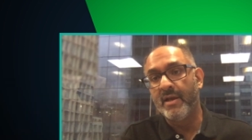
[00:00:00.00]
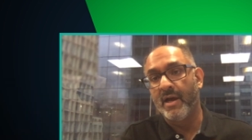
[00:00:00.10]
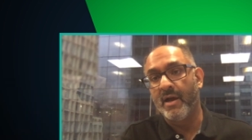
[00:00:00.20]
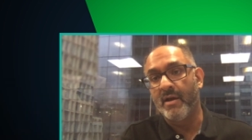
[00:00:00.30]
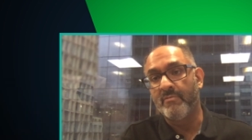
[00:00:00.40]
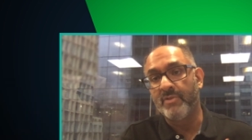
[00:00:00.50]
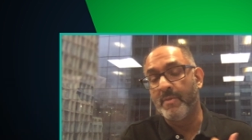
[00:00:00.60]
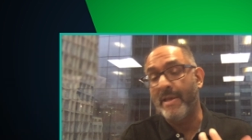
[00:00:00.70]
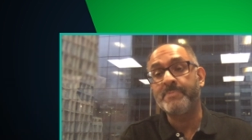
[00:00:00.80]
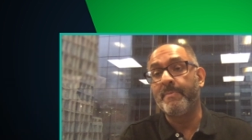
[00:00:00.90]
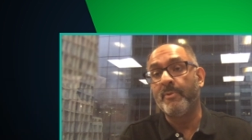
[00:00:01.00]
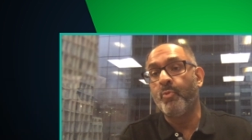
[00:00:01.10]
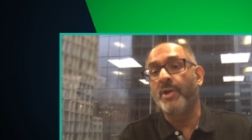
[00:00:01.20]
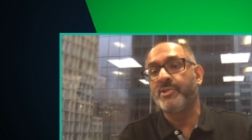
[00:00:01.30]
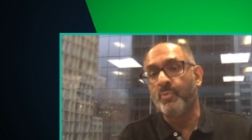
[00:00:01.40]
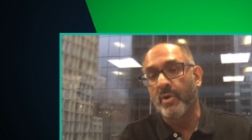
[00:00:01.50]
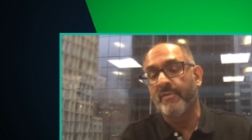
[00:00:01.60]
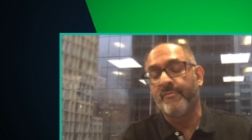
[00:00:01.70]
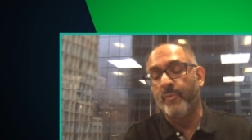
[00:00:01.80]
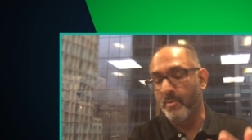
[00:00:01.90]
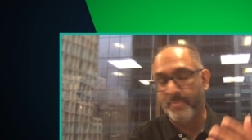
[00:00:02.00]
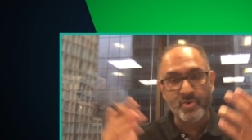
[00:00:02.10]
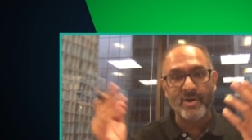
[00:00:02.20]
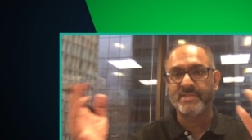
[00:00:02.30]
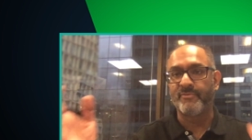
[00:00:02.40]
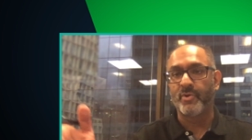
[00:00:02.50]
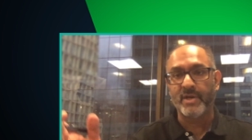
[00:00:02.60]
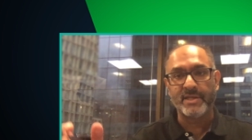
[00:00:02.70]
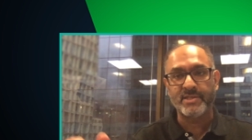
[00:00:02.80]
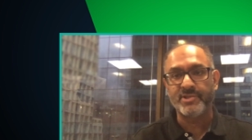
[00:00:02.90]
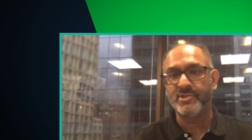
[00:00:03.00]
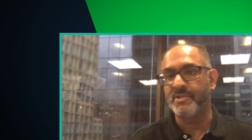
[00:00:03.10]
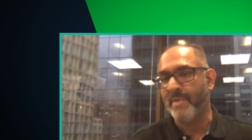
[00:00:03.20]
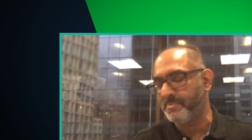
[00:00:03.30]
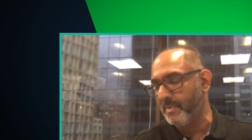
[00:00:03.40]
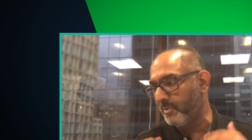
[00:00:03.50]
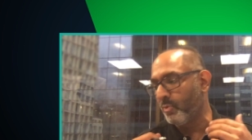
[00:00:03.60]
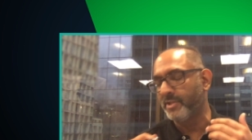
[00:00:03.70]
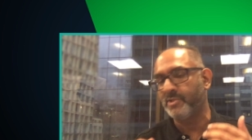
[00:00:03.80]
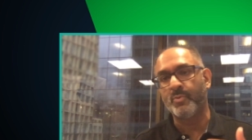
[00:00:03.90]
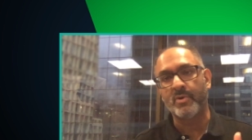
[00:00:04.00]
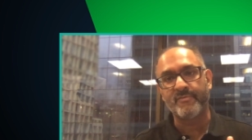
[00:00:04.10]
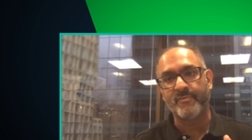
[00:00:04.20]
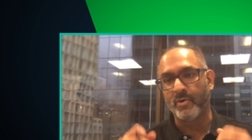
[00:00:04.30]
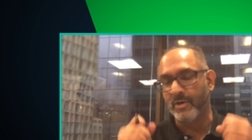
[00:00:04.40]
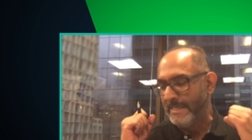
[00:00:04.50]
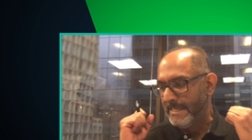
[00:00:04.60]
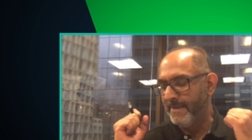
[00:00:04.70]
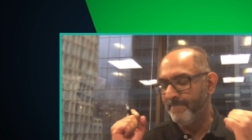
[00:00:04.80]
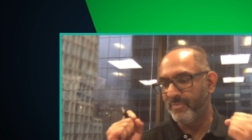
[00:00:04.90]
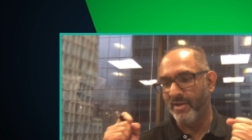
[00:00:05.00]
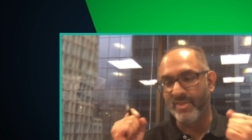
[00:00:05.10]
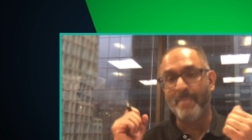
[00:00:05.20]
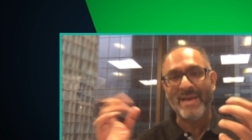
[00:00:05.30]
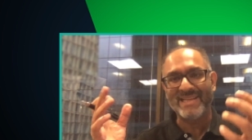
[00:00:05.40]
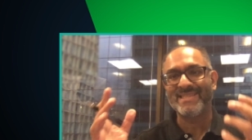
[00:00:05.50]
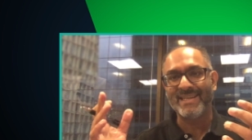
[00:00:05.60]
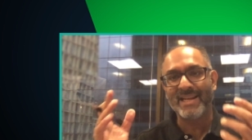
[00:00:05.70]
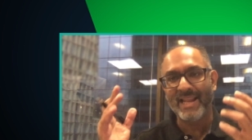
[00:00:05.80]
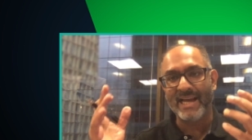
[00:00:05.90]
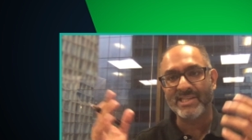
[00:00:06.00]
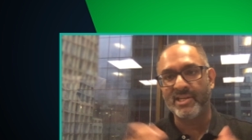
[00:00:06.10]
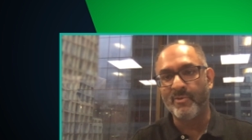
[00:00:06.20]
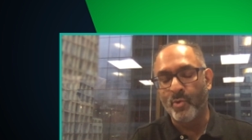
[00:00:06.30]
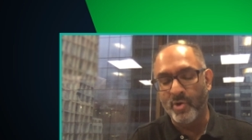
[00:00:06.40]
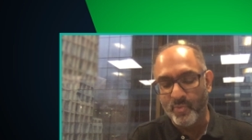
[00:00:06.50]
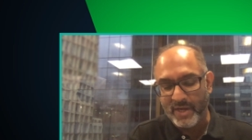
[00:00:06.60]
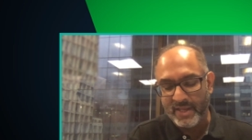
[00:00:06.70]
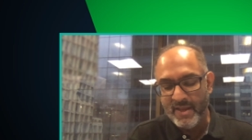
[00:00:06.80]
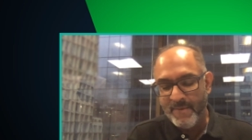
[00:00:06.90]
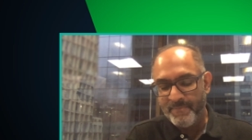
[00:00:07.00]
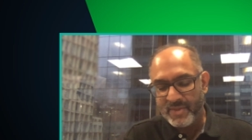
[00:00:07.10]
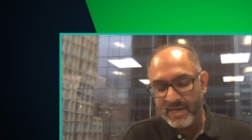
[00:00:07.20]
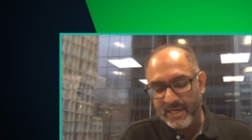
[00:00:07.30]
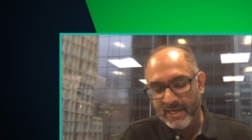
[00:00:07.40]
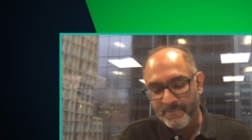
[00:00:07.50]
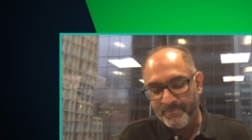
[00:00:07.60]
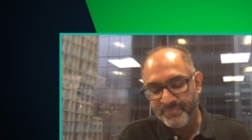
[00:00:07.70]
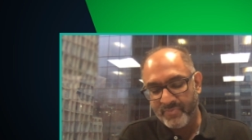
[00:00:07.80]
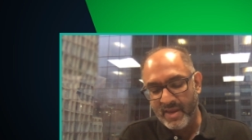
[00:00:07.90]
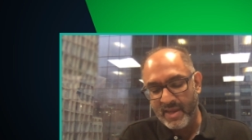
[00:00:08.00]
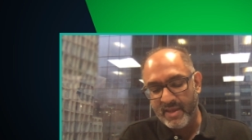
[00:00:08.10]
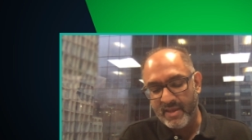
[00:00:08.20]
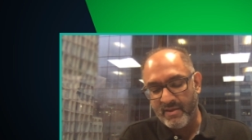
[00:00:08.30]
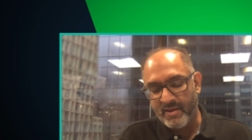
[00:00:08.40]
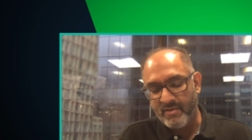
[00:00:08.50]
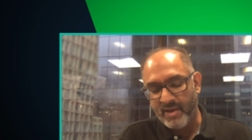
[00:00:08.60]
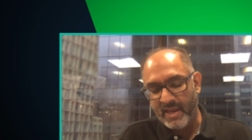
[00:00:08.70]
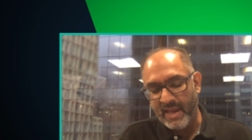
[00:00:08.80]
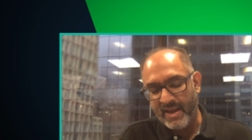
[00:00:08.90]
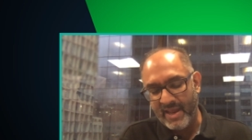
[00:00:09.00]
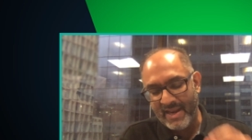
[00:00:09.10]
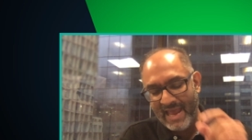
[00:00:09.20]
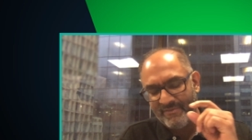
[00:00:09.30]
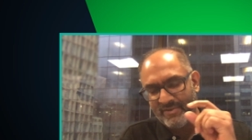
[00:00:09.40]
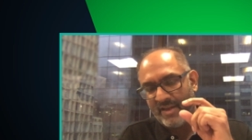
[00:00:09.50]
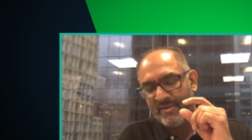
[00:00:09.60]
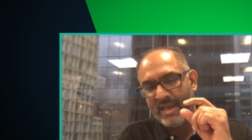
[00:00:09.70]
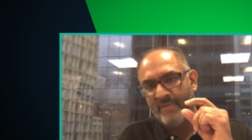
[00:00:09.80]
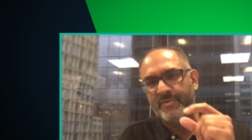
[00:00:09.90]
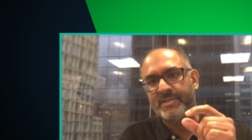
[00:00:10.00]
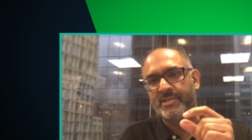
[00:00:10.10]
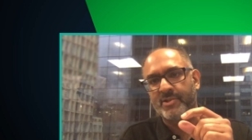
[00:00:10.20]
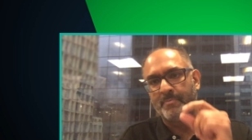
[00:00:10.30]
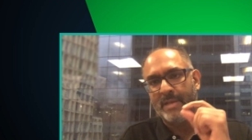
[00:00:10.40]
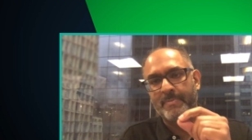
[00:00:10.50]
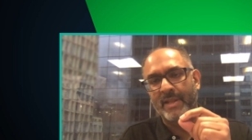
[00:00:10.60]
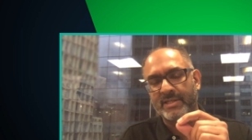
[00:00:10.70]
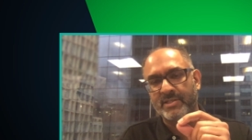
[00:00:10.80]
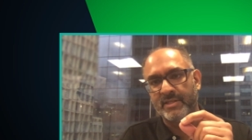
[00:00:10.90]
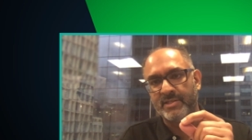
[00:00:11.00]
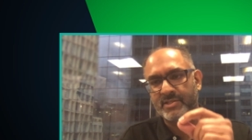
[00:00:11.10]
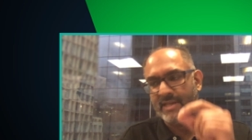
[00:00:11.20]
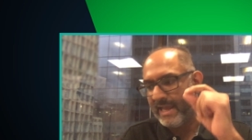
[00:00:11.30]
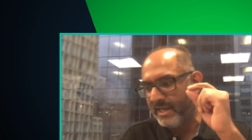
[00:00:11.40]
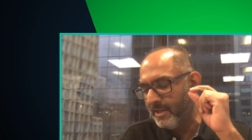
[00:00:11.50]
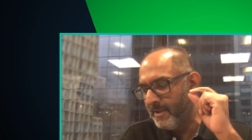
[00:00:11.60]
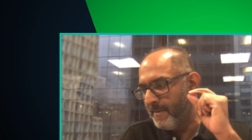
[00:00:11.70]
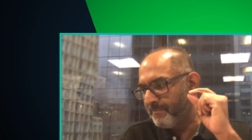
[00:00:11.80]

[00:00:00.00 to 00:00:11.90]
Uh, the best people want to work for progressive organizations. The best people want to work for the, the best in class and award winning um, and and having that emphasis on people excellence and,